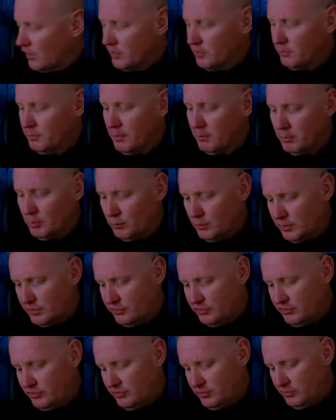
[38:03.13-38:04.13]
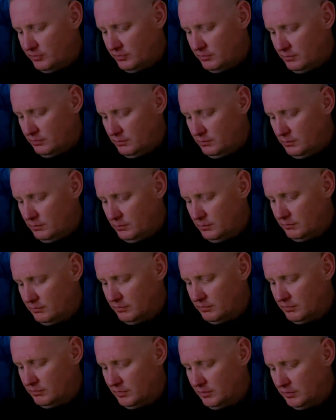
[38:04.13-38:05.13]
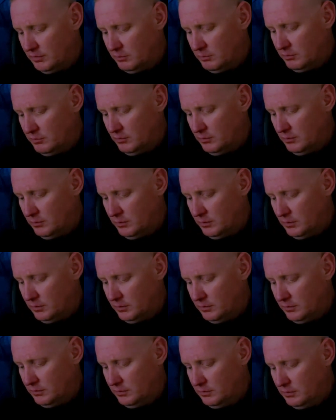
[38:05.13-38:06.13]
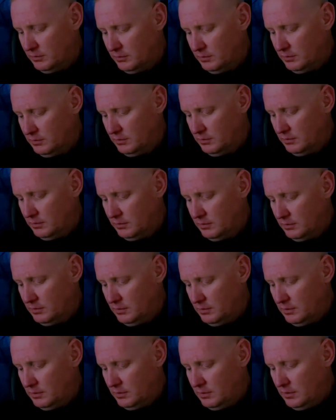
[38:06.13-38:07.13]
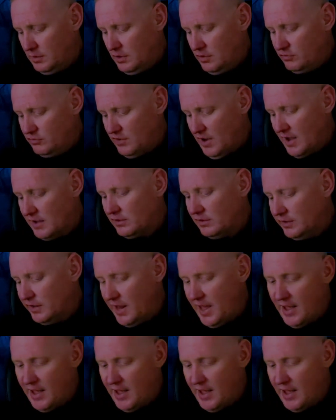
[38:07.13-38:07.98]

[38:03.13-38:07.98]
to remember which one of his victims it was. Jacqueline